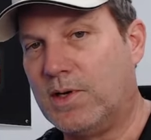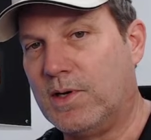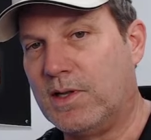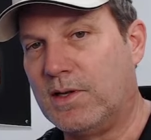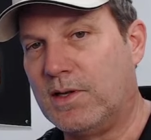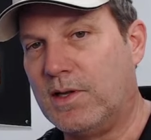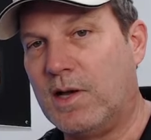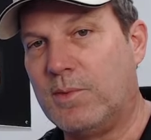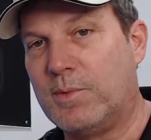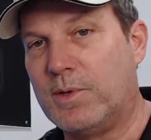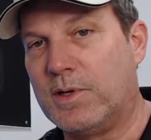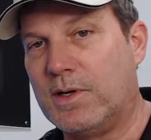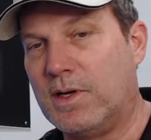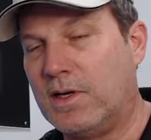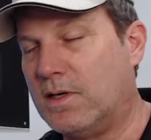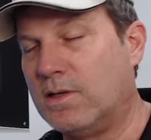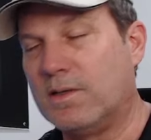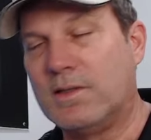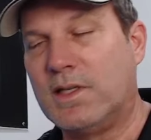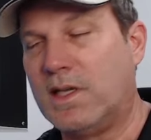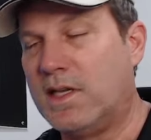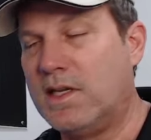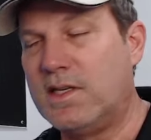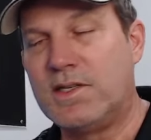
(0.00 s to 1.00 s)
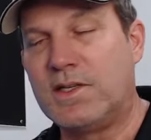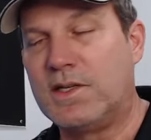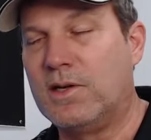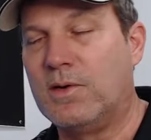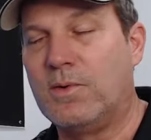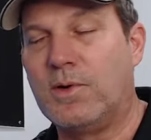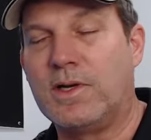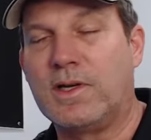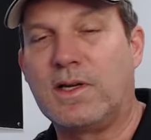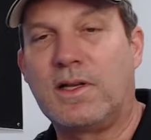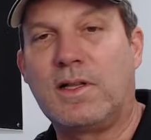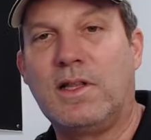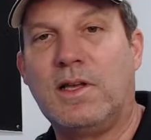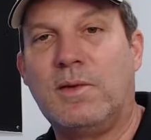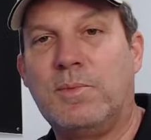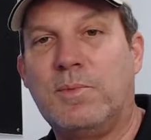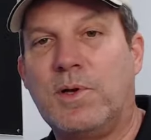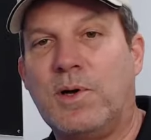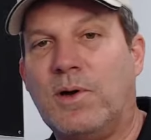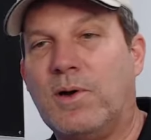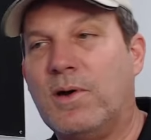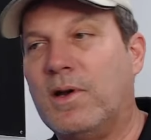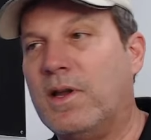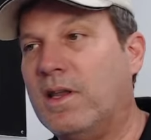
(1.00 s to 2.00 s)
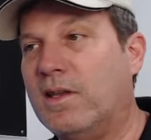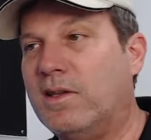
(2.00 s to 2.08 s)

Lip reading: and EZ-GO and a Club cart,